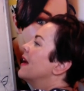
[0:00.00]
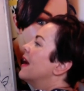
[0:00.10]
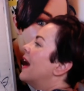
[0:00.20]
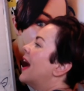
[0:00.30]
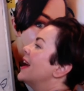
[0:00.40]

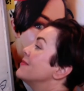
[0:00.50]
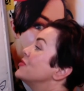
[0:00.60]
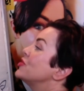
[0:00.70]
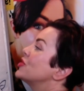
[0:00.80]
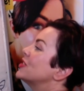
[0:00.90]
I am
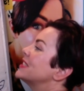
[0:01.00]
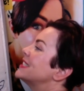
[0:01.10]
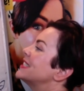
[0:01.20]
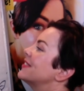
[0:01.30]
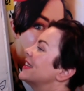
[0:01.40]

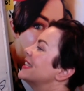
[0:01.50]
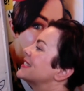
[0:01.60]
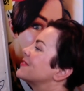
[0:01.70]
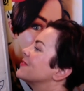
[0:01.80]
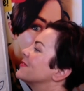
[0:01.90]
just doing
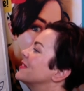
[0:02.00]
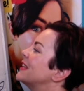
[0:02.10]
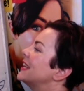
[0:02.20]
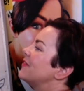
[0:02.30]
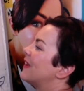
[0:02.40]
this
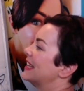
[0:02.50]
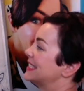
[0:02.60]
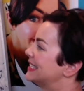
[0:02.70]
really fast.